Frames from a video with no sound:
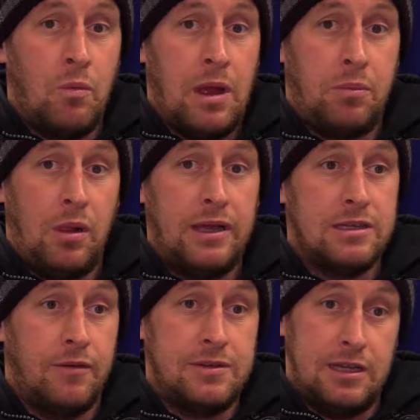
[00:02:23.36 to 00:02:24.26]
We had
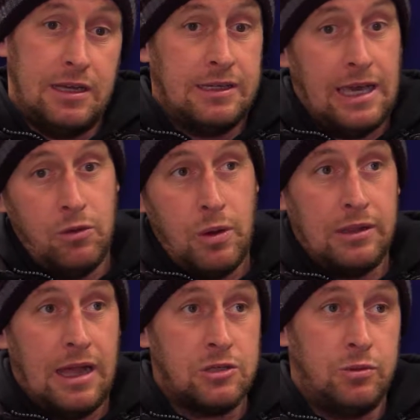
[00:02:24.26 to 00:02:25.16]
players, obviously, Keel
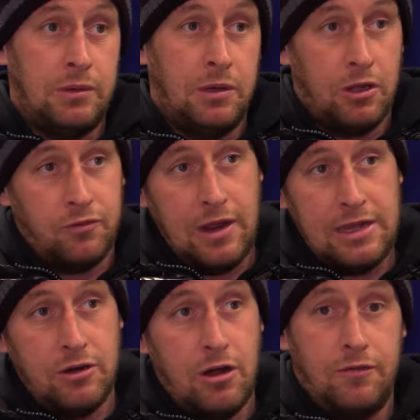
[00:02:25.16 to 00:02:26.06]
went last week, we lost
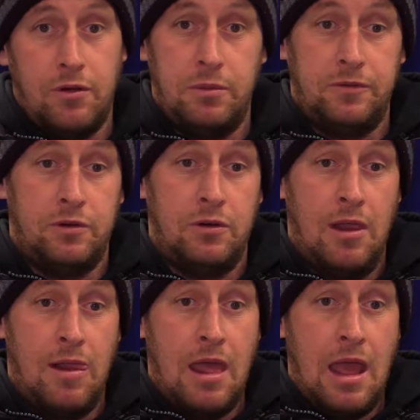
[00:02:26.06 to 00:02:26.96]
Fraser off or before.
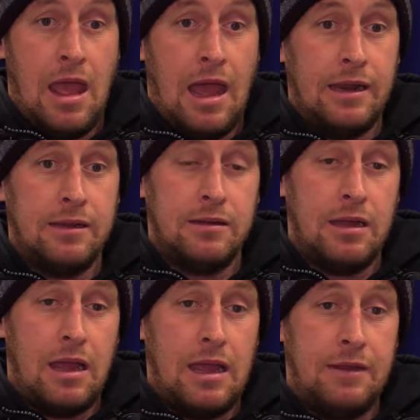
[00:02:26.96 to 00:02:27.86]

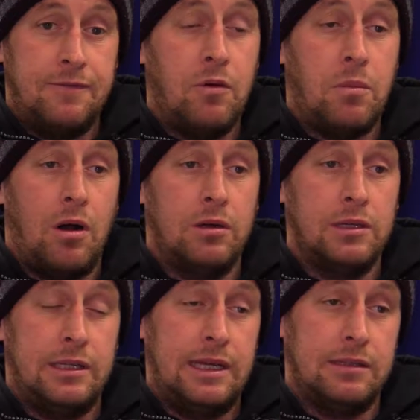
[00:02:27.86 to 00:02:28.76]
And in
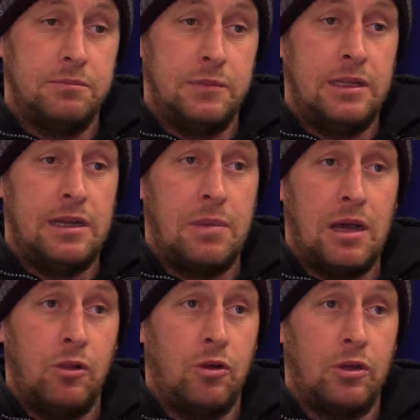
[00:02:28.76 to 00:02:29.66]
football, you need a bit
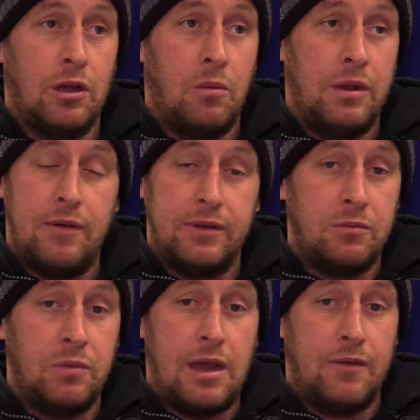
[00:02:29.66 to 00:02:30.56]
of luck, and we
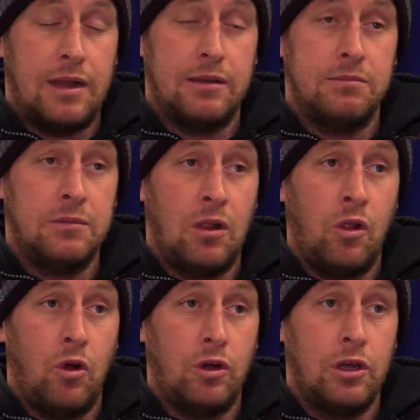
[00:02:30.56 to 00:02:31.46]
never had the
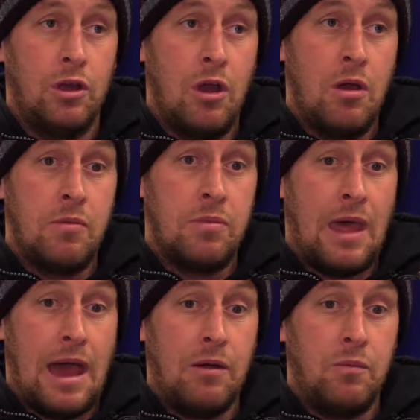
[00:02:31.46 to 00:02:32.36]
luck
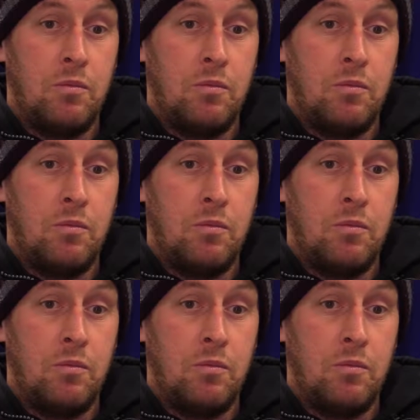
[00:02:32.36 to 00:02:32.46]
that